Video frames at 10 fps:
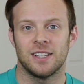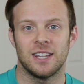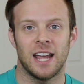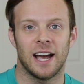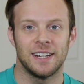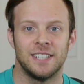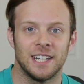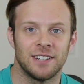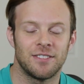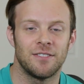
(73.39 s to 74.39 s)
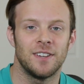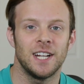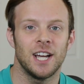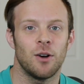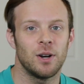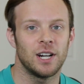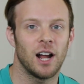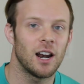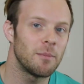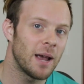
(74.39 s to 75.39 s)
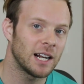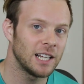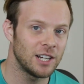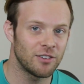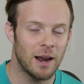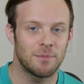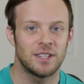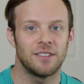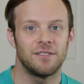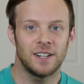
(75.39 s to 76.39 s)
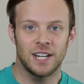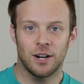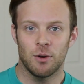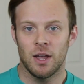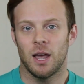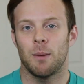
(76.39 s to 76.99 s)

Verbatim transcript: in the ID of the video and it automatically grabs that video